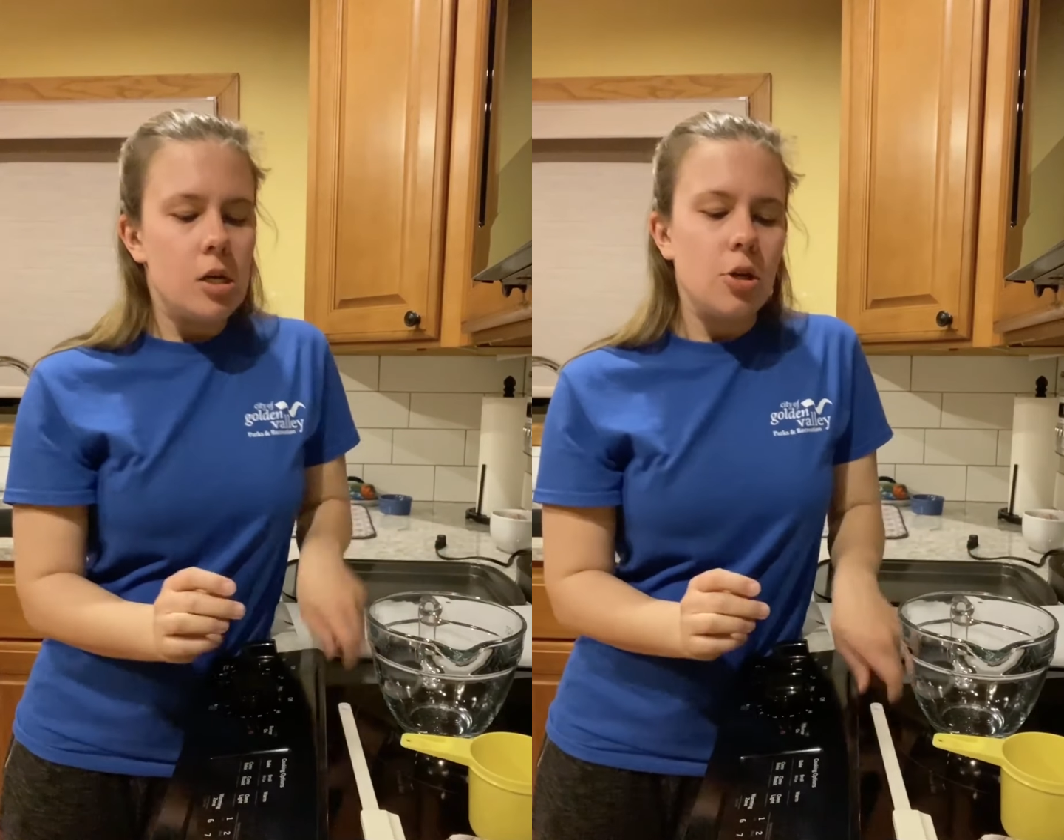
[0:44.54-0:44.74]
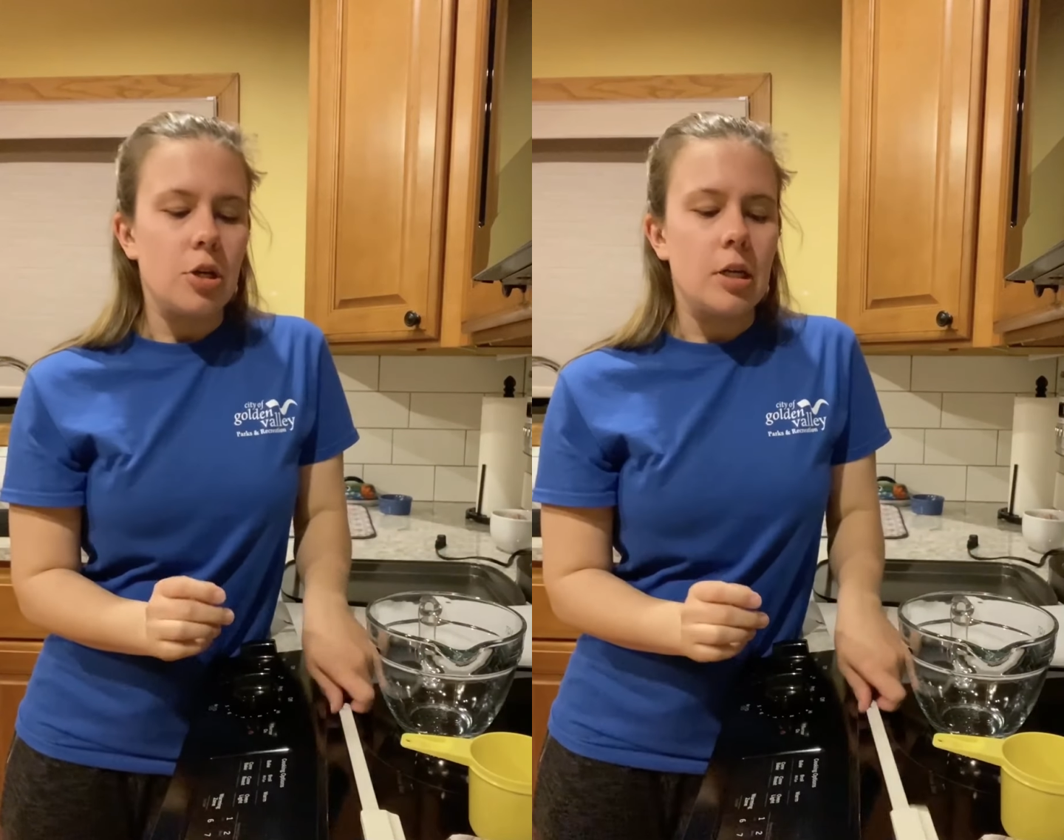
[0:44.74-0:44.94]

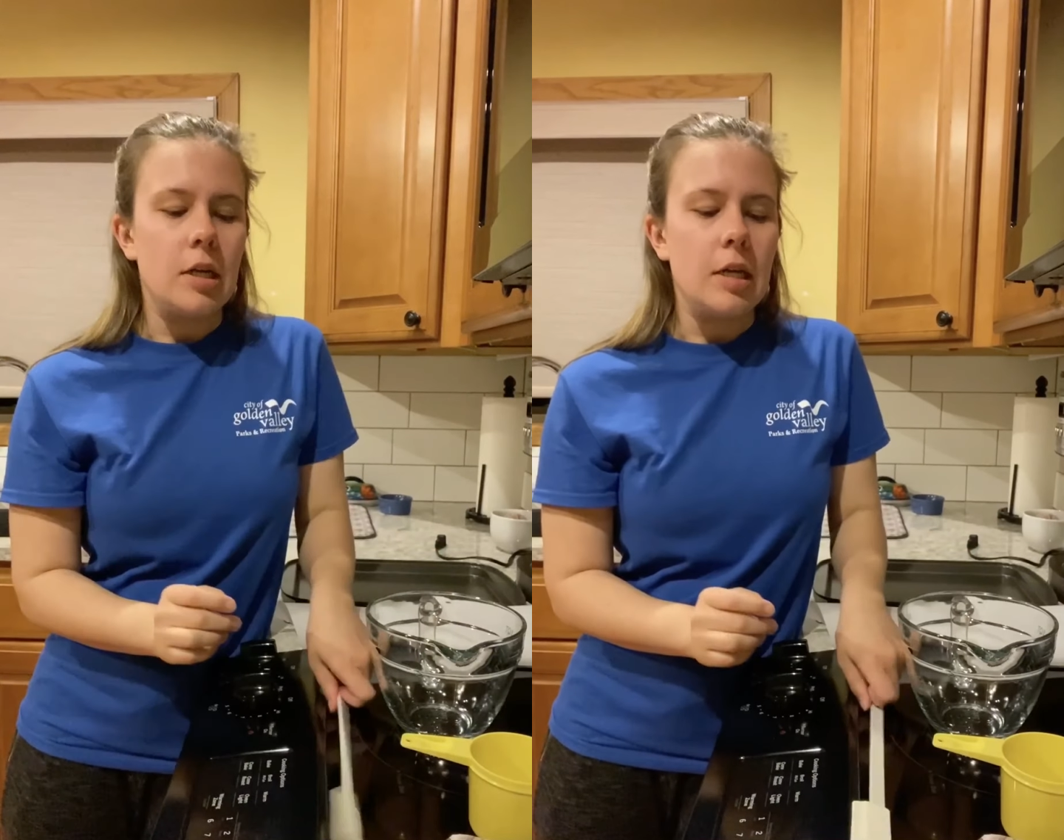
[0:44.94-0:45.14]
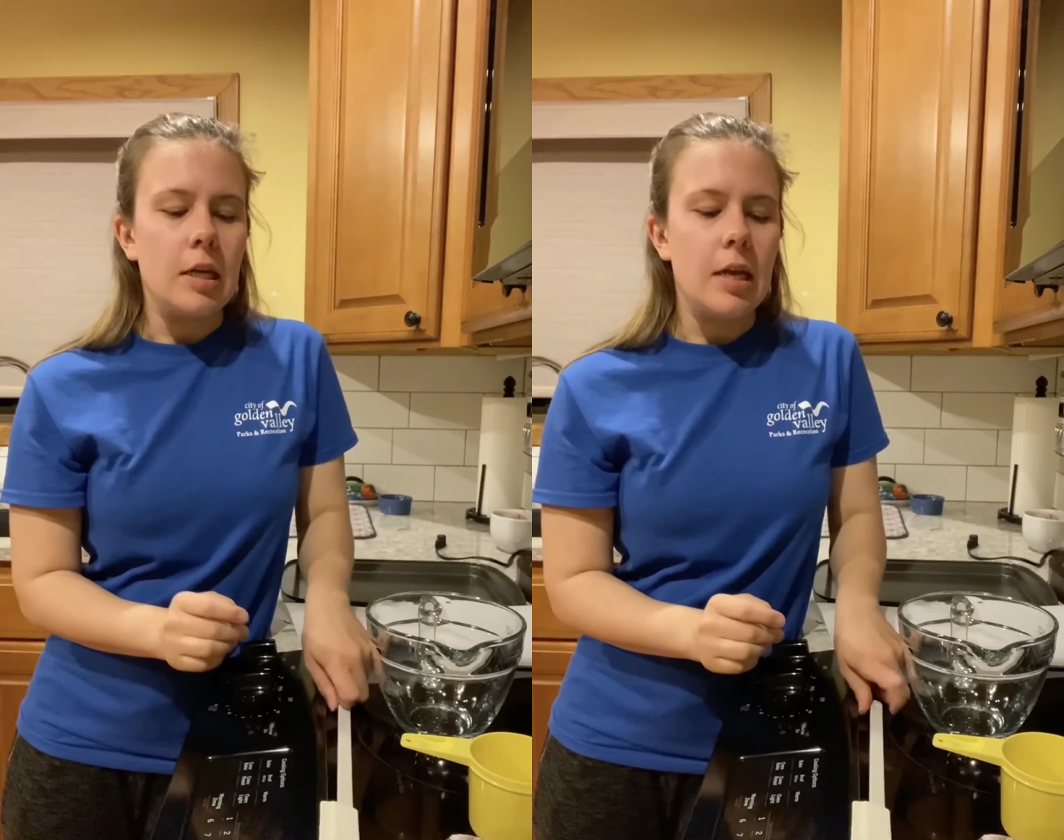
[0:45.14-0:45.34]
You're going
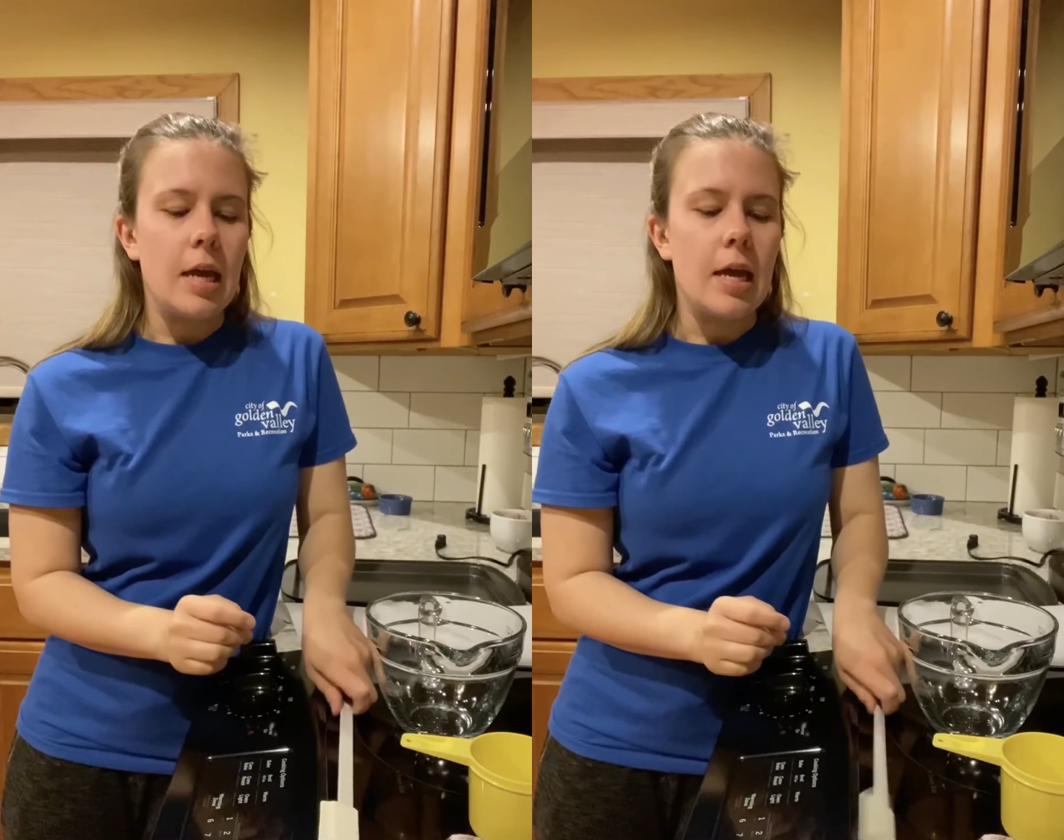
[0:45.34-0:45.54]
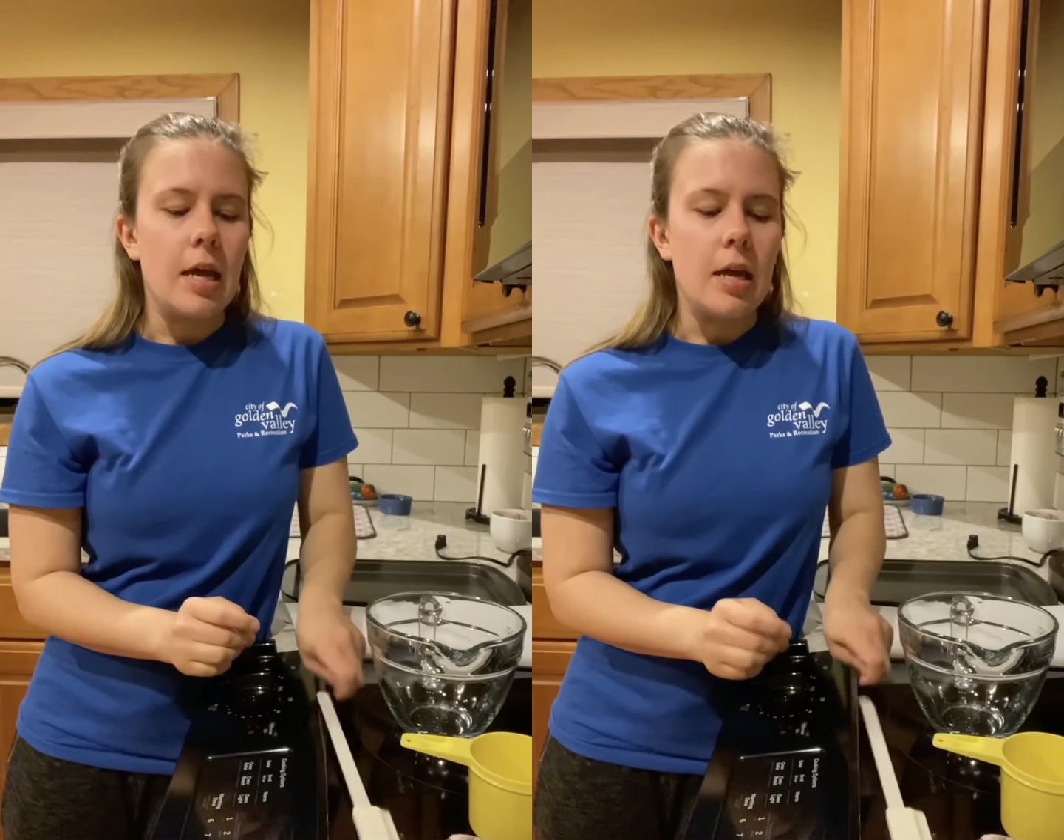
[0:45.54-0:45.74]
to need
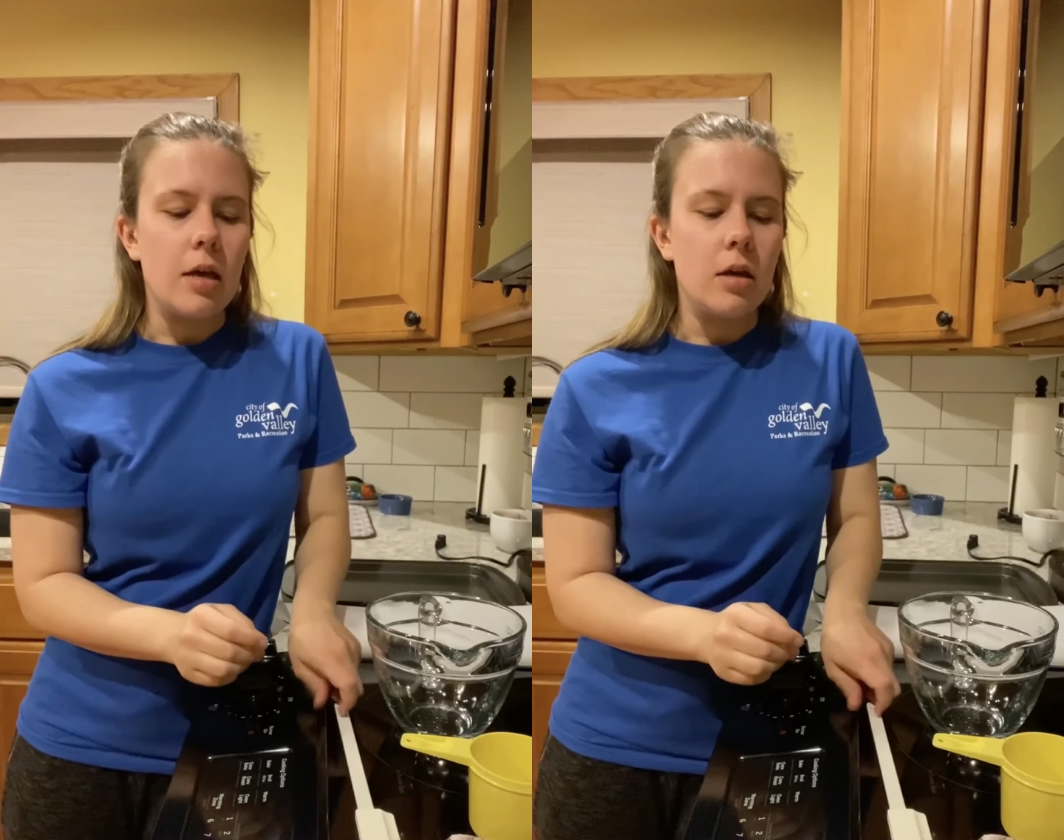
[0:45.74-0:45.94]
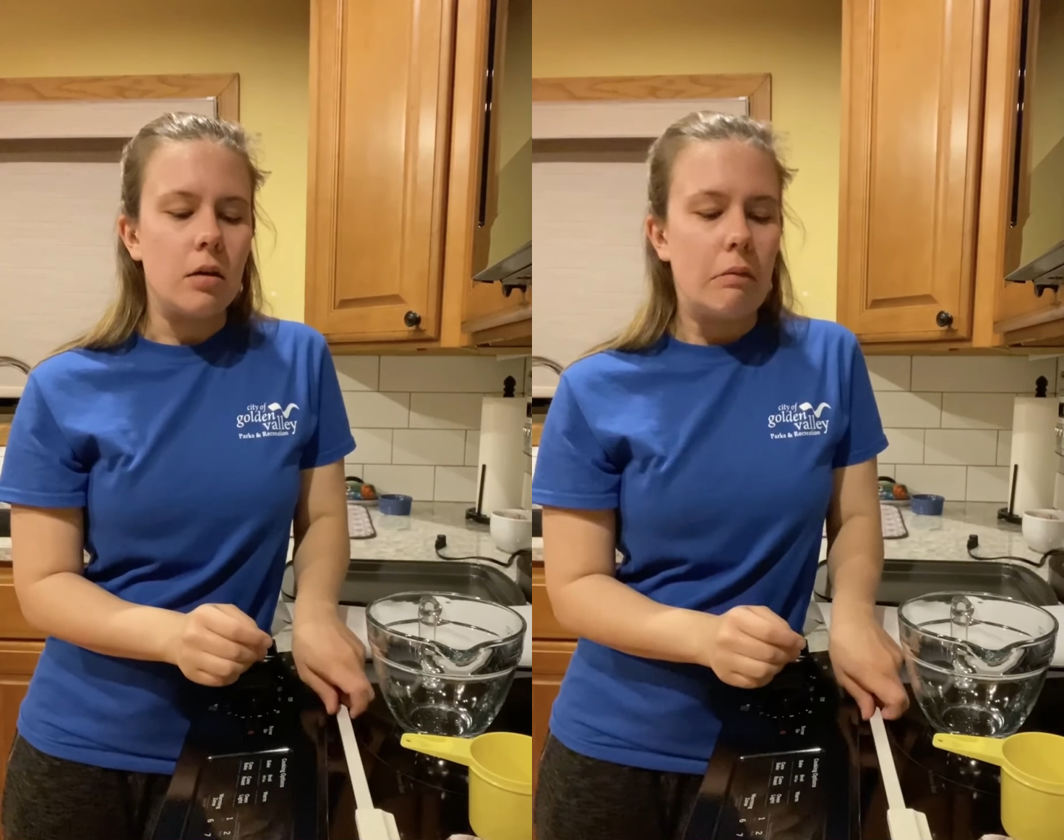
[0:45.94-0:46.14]

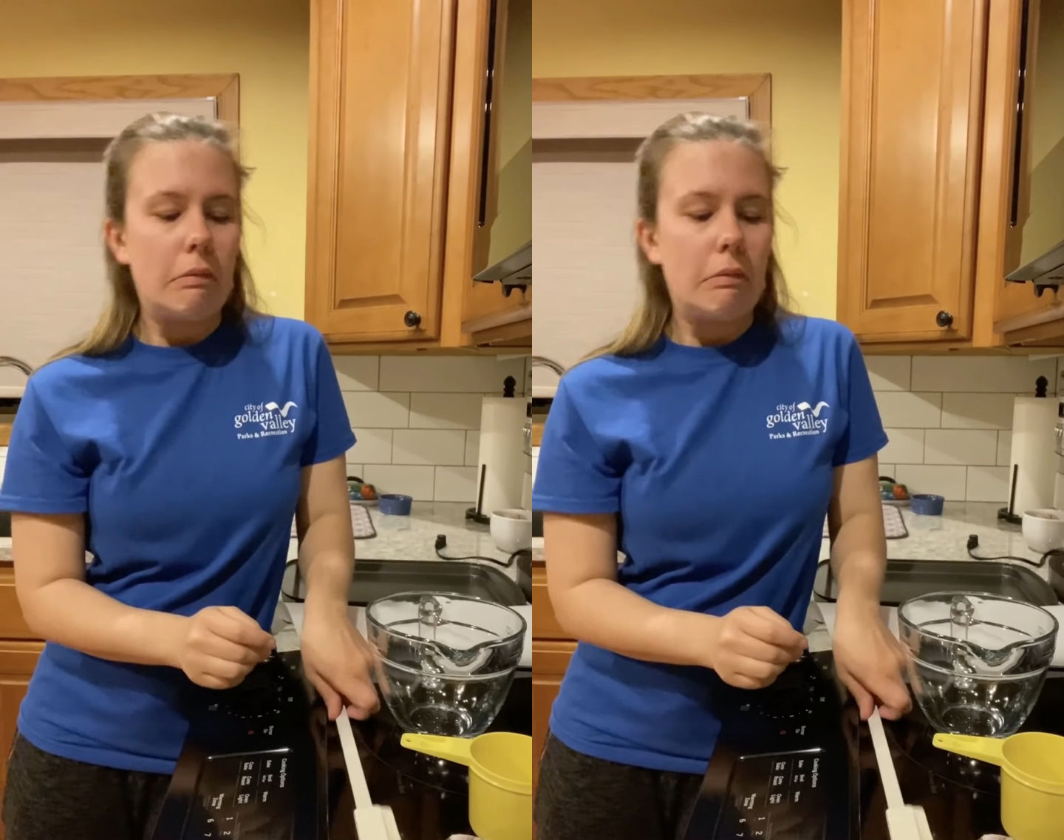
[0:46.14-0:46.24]
a